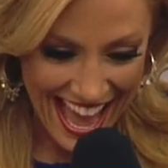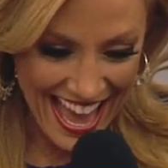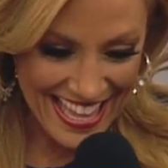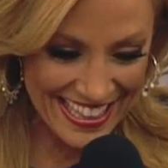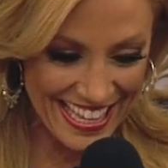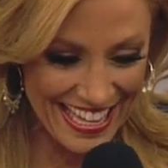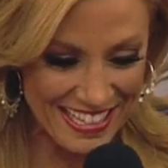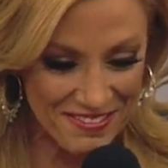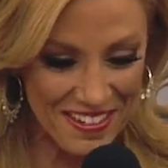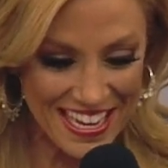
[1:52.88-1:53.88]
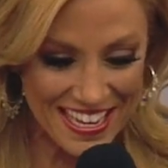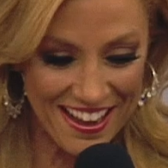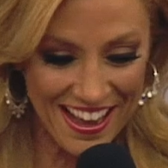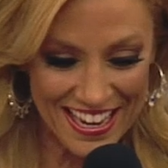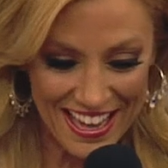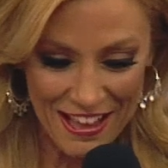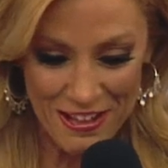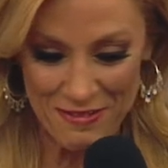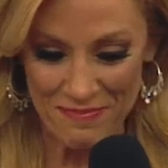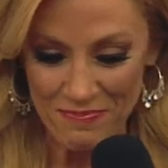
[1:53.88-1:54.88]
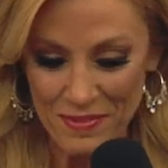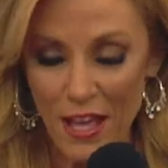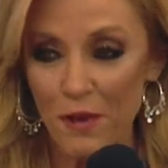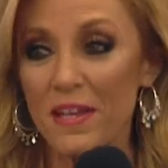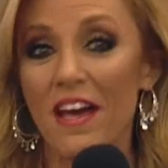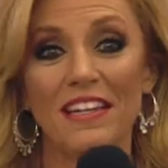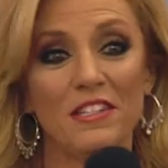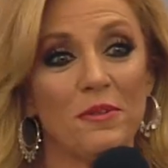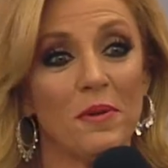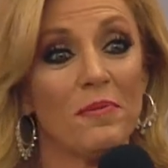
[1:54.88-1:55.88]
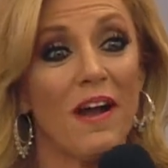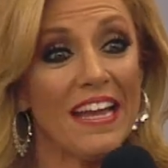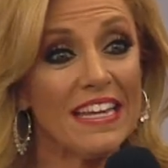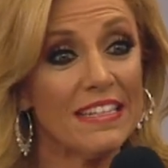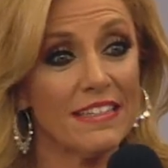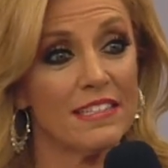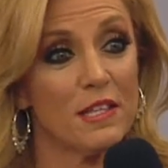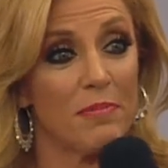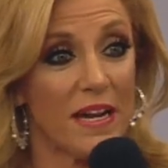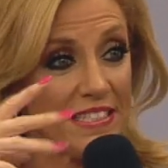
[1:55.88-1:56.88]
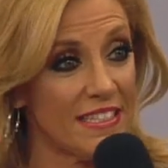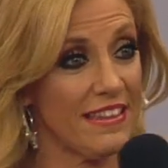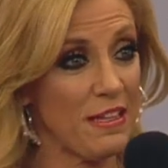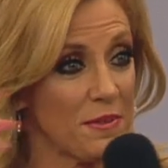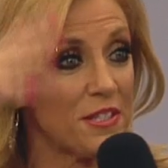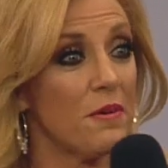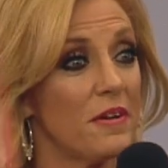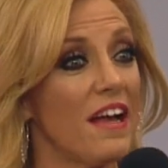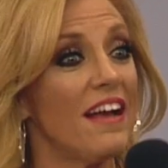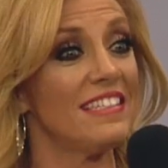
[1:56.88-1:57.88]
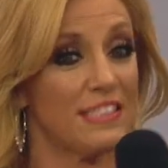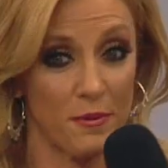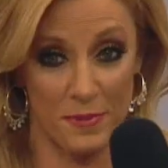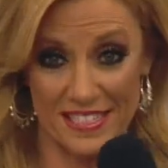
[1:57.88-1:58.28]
and then we got um, we got into a riot because the Brexit thing was going on. So we,